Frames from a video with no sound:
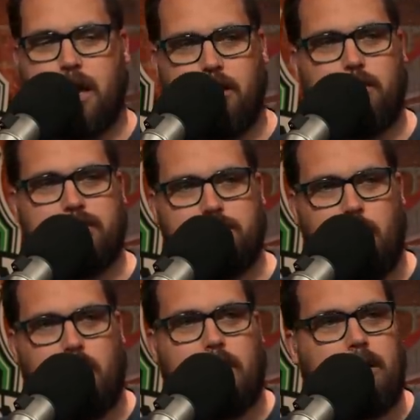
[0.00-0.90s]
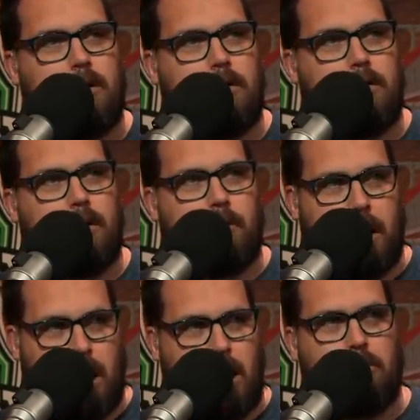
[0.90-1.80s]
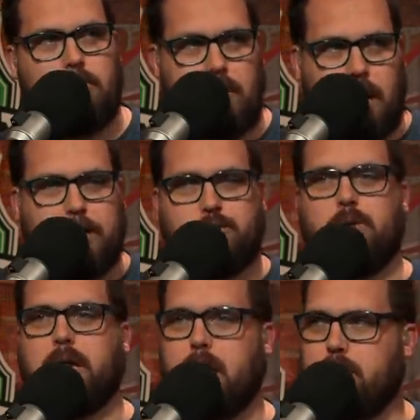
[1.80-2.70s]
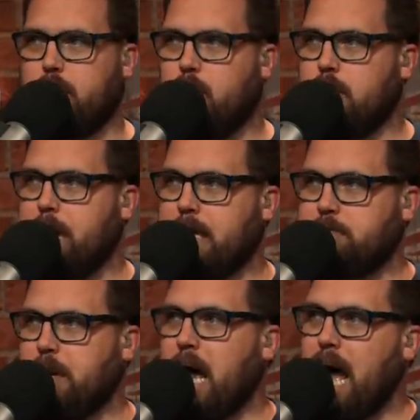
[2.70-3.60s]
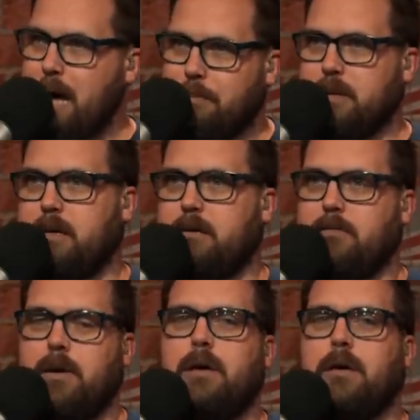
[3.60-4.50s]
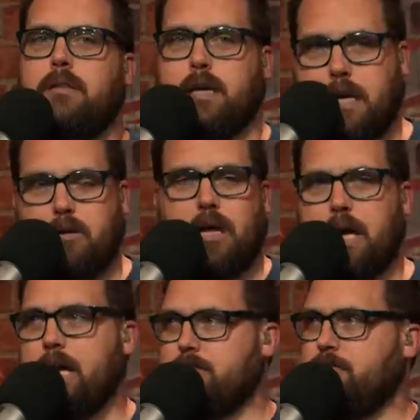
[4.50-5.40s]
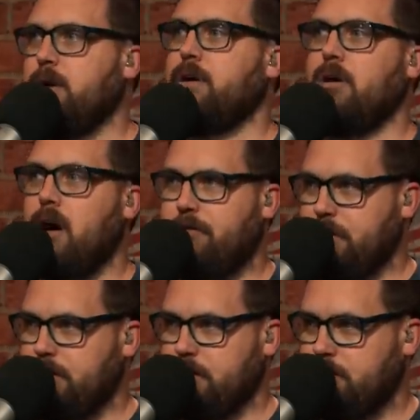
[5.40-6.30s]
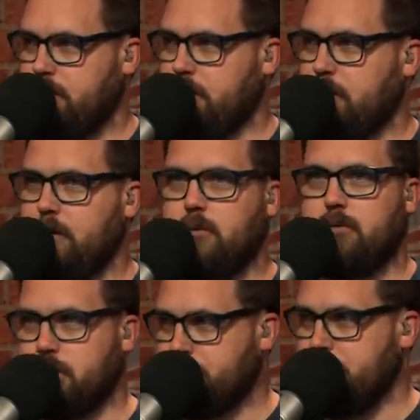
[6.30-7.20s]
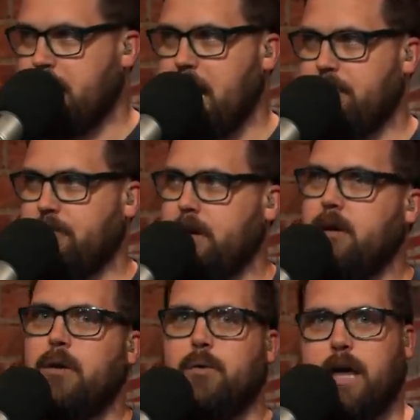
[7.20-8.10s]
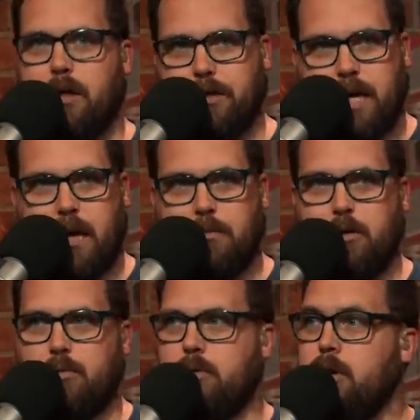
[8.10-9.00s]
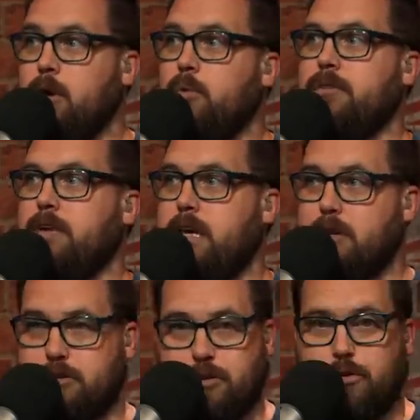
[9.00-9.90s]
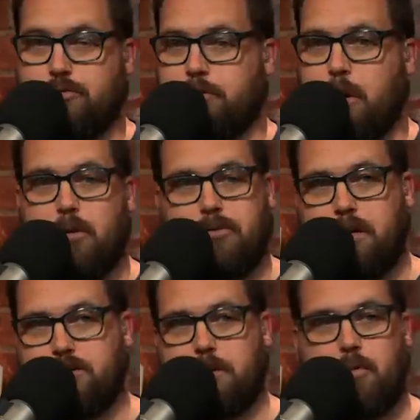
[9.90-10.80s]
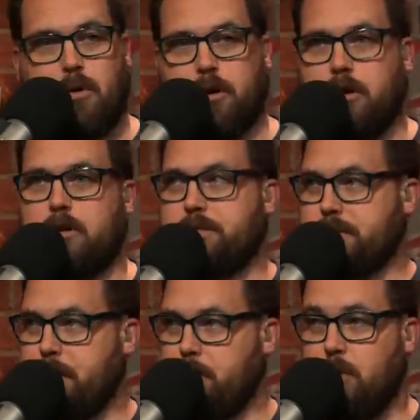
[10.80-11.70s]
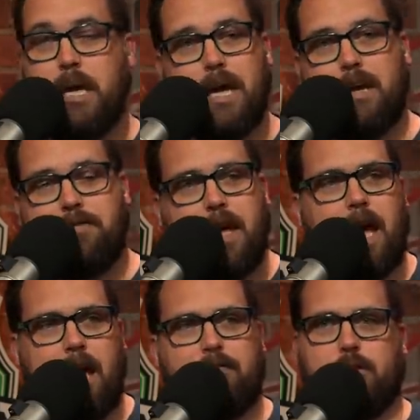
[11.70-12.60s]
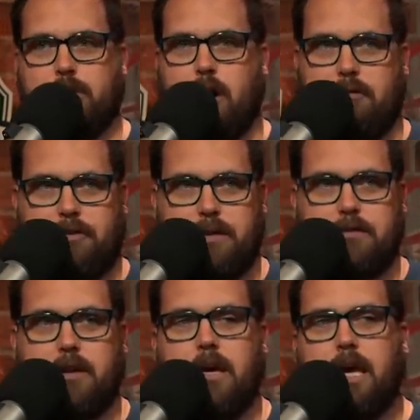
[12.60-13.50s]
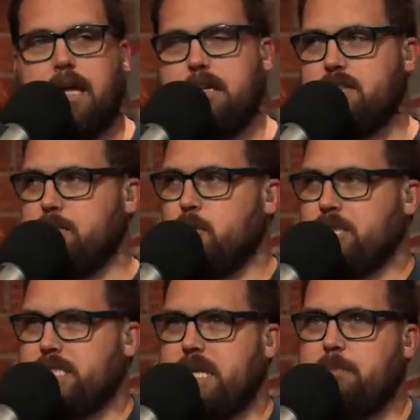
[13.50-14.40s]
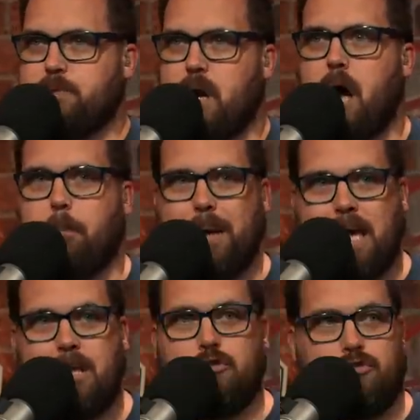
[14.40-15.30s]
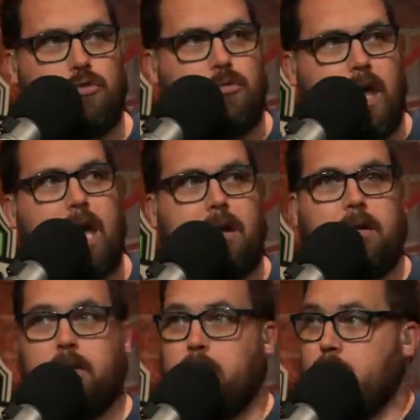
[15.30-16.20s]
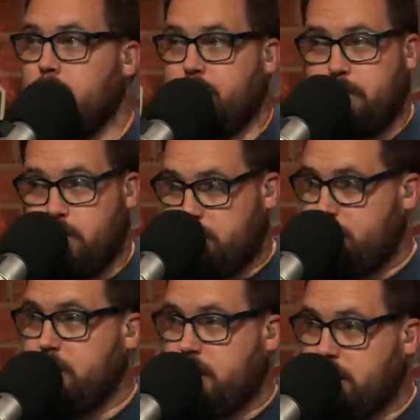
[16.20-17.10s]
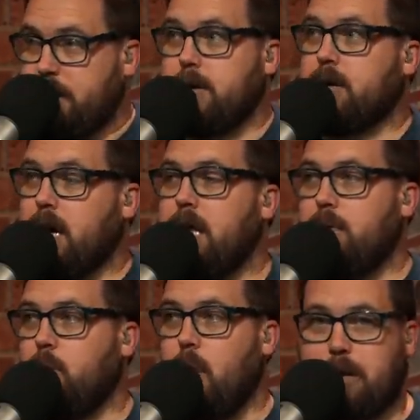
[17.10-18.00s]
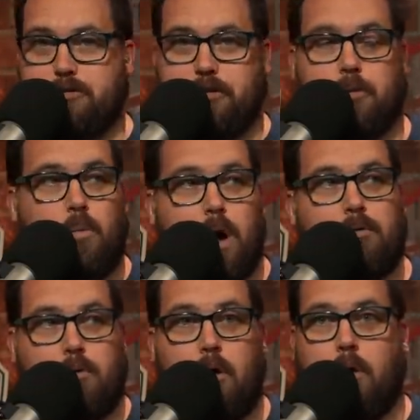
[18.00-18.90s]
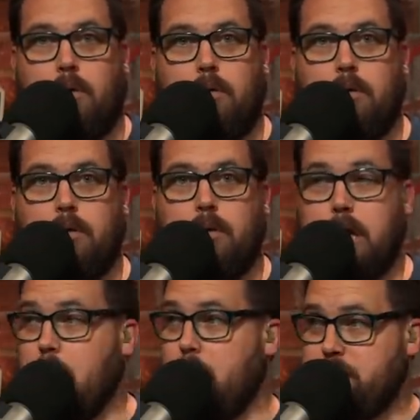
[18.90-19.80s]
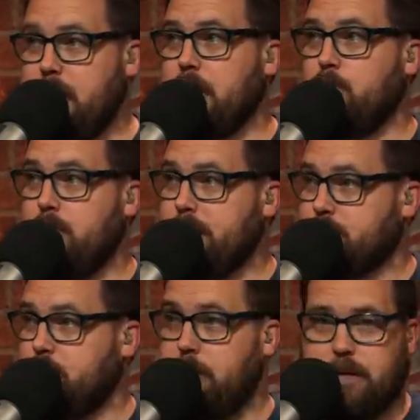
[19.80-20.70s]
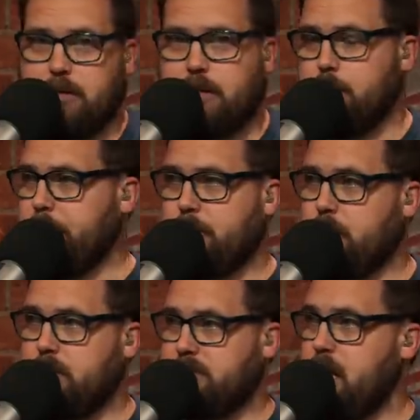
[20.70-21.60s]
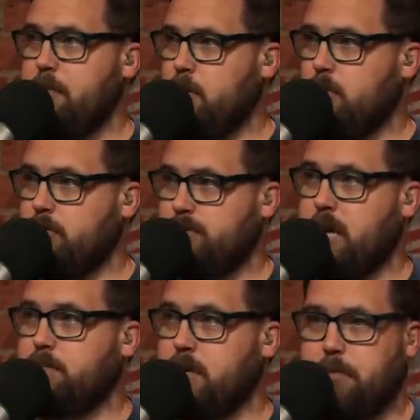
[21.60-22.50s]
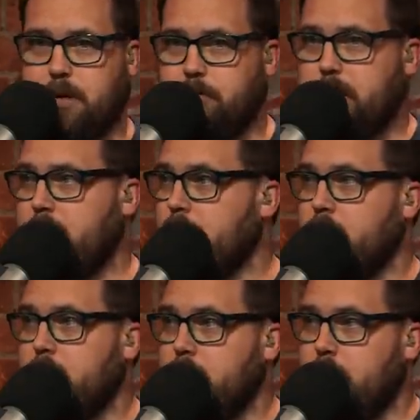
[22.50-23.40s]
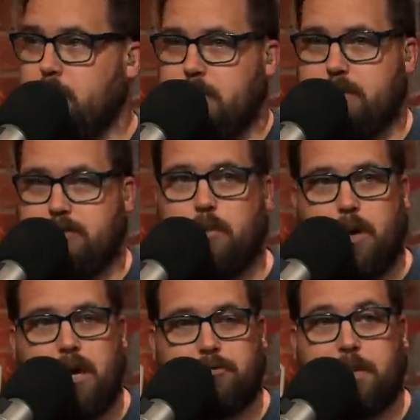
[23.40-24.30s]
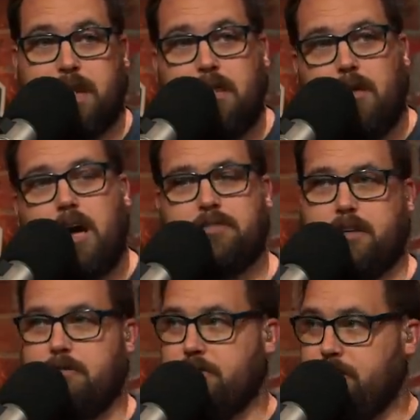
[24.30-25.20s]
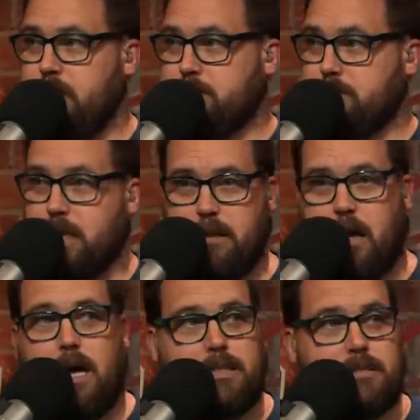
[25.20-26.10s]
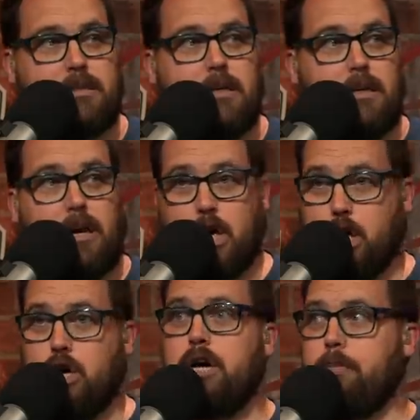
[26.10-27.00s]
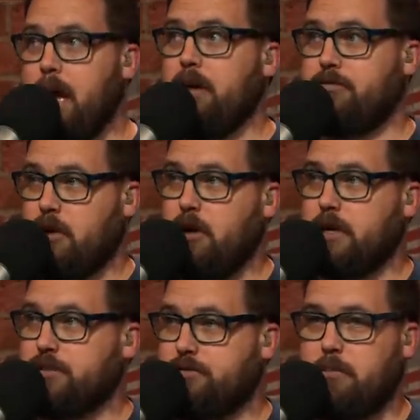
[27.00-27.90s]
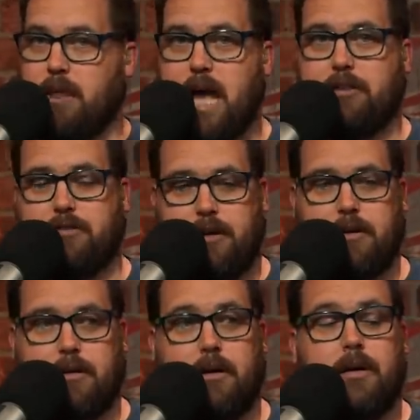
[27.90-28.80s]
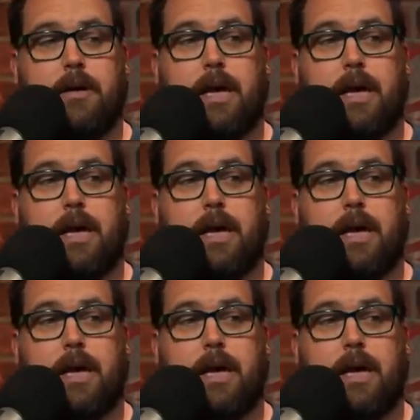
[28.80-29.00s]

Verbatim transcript: I know it's more about how, how much you like other quarterbacks, but I believe that Carolina has a very good offense this year with Christian McCaffrey, with healthy Cam Newton, with year two for both D J Moore and Curtis Samuel. And if they have a good offense and D J Moore steps up into that clear-cut wide receiver one role, now, I'm taking a risk, right? Because it could be Curtis Samuel who steps up. It could be, you know, someone else. But they lost Devin Funchess. They lost a good amount of targets from last year.